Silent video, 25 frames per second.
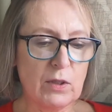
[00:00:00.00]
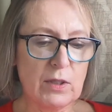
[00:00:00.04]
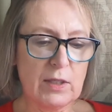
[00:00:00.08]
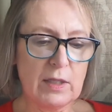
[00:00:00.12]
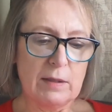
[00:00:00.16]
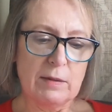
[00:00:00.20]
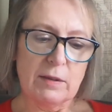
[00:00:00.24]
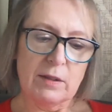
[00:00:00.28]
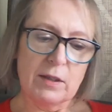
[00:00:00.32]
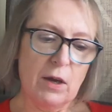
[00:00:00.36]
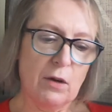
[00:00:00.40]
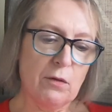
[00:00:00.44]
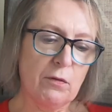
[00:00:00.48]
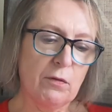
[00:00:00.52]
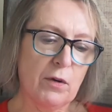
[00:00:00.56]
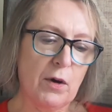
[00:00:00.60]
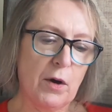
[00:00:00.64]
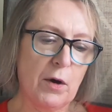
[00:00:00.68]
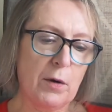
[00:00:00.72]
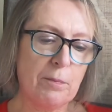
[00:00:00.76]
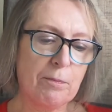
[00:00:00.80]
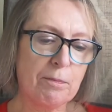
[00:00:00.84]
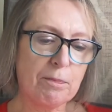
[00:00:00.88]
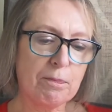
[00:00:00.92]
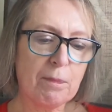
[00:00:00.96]
so
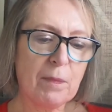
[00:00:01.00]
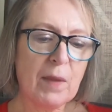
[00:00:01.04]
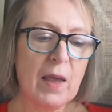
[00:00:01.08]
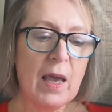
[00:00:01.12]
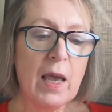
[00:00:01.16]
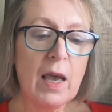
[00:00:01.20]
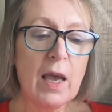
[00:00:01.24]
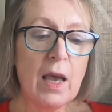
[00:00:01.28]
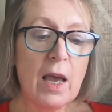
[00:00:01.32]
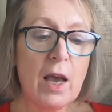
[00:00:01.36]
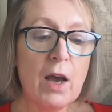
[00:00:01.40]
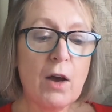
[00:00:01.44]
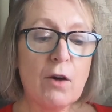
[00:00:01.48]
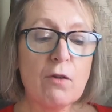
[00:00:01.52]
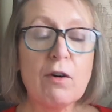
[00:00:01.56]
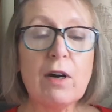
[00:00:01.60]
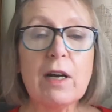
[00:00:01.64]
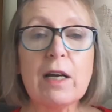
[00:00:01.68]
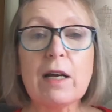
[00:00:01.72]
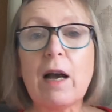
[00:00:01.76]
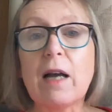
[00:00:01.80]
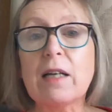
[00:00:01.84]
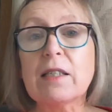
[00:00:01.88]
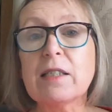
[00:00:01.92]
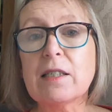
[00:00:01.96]
far.
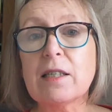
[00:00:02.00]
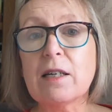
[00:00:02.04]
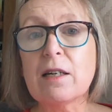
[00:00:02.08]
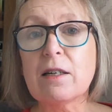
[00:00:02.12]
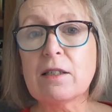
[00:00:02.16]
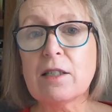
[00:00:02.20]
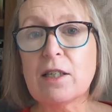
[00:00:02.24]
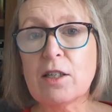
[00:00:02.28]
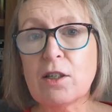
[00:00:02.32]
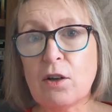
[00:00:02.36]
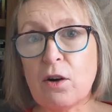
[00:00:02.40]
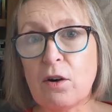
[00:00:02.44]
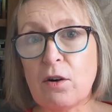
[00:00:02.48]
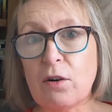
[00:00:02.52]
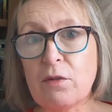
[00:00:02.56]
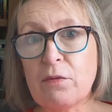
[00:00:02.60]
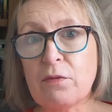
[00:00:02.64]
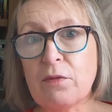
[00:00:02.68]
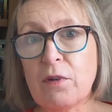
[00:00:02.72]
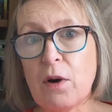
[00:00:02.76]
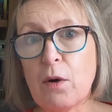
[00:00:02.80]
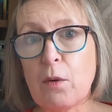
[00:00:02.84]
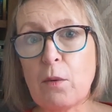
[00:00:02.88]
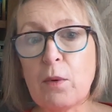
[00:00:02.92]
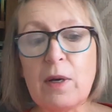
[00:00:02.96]
Right, I started
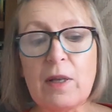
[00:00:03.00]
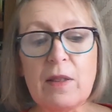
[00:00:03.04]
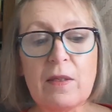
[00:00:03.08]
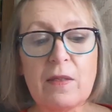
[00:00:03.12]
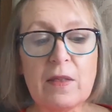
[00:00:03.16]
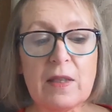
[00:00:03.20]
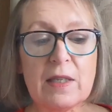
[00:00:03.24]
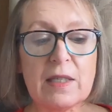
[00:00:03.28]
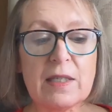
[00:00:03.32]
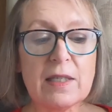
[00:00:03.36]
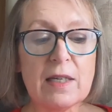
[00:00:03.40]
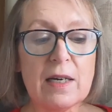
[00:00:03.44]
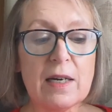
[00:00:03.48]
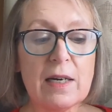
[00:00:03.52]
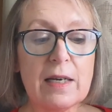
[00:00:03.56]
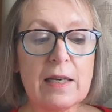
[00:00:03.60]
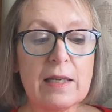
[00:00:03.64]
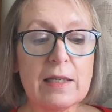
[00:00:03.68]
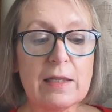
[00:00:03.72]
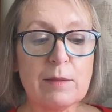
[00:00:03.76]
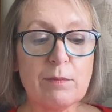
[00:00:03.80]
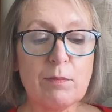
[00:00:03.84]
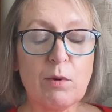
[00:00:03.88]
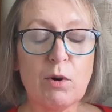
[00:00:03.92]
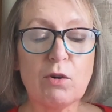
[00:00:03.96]
off with The
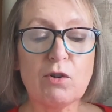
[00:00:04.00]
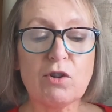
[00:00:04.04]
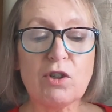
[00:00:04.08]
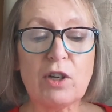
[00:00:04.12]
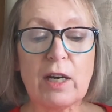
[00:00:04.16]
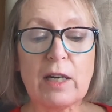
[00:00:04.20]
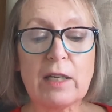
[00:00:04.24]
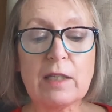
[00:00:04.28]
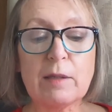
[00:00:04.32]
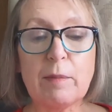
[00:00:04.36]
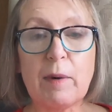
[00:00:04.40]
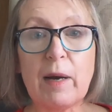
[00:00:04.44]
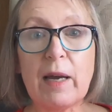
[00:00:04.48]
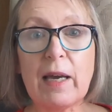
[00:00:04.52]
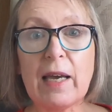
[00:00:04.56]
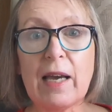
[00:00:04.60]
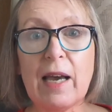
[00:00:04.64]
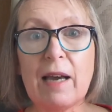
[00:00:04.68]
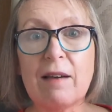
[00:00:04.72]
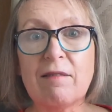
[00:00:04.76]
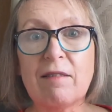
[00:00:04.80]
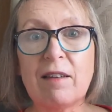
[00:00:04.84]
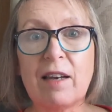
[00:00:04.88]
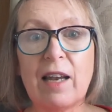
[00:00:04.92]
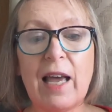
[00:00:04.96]
Silence Project by
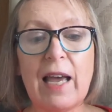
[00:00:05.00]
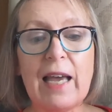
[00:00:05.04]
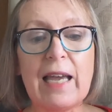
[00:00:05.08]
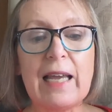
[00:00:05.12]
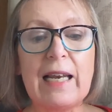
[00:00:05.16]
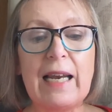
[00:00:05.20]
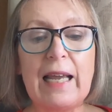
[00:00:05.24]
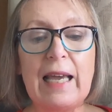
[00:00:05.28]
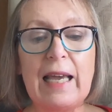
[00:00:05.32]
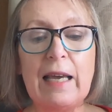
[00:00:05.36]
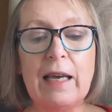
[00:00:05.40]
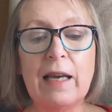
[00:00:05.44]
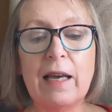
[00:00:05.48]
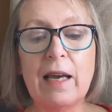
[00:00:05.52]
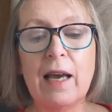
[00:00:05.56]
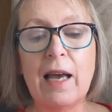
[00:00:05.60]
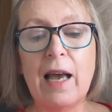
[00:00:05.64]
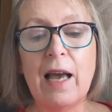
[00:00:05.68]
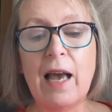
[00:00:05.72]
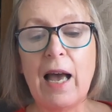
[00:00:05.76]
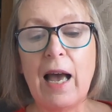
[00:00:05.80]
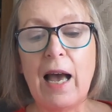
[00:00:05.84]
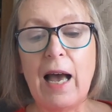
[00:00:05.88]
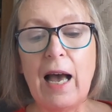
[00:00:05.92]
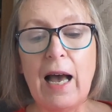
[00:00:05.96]
Carole Hailey,
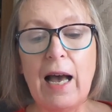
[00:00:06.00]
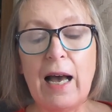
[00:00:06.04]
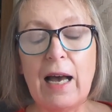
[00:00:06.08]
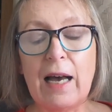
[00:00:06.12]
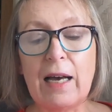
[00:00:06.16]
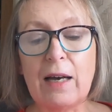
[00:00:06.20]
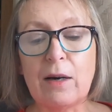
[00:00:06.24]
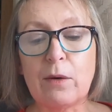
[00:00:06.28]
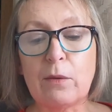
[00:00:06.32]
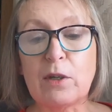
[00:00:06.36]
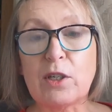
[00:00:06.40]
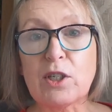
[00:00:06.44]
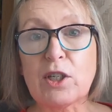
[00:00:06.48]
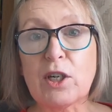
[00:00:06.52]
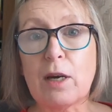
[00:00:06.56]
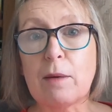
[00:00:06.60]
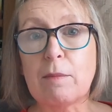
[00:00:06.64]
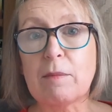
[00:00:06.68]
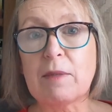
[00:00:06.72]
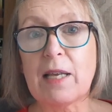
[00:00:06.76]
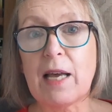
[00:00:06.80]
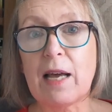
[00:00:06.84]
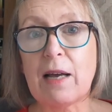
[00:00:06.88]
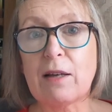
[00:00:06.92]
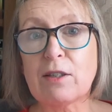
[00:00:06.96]
which
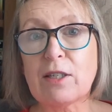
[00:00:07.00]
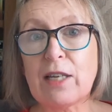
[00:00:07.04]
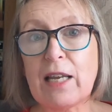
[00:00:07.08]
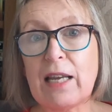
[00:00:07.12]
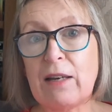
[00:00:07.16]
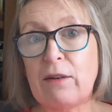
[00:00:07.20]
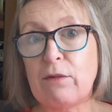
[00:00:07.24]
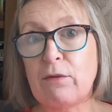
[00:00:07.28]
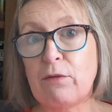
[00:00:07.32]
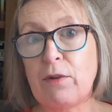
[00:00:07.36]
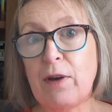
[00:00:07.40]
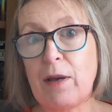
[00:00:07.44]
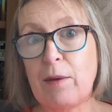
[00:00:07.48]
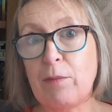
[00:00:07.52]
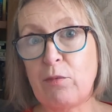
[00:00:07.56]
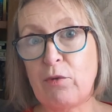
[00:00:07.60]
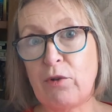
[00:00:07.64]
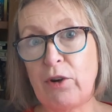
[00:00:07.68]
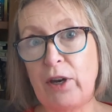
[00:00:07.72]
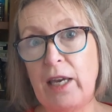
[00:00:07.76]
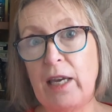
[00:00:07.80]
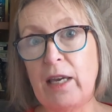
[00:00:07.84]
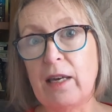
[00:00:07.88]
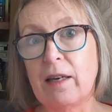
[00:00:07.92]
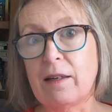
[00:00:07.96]
comes out in
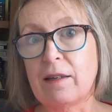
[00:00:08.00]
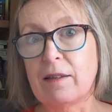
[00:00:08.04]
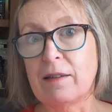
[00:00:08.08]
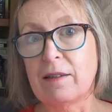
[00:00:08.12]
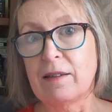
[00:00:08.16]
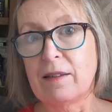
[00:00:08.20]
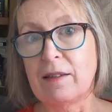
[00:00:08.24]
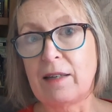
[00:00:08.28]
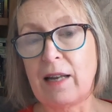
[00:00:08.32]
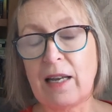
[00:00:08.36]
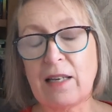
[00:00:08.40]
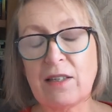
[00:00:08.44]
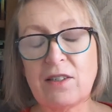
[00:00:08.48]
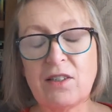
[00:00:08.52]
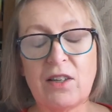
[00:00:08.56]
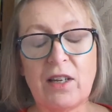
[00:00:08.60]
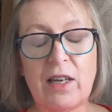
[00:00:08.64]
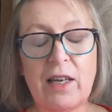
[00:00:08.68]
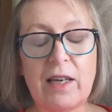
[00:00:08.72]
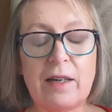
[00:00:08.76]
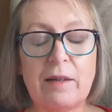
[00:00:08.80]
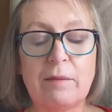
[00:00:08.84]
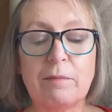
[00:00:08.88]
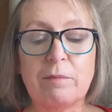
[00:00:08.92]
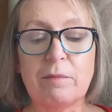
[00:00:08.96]
February next
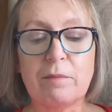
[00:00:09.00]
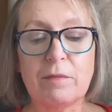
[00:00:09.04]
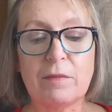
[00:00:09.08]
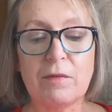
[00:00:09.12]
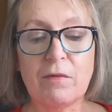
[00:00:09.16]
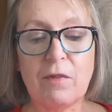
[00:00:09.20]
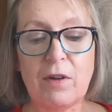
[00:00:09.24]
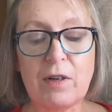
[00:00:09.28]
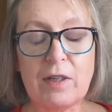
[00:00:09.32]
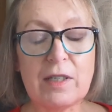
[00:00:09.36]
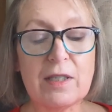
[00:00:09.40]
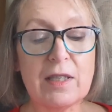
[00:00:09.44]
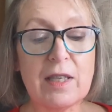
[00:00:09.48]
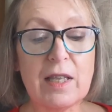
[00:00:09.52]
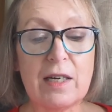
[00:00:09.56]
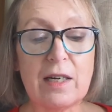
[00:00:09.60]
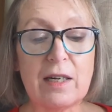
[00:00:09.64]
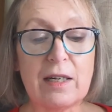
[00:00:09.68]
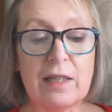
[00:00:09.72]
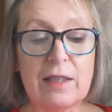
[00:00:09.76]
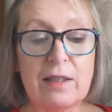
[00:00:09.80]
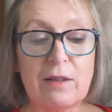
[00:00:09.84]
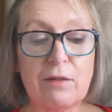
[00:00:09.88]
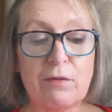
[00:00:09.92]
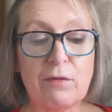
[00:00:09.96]
year, the
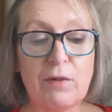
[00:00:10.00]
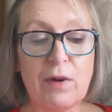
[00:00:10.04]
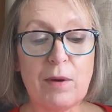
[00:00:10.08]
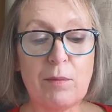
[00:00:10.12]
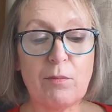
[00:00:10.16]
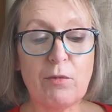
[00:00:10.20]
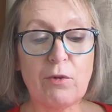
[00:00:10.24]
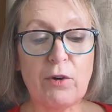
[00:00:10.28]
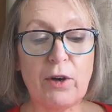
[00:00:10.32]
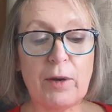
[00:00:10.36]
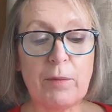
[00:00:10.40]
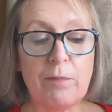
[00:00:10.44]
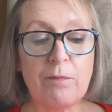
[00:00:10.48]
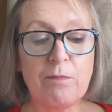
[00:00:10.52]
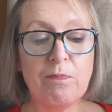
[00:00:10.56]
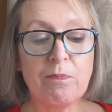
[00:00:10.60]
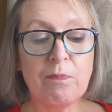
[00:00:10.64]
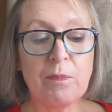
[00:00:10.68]
9th of February.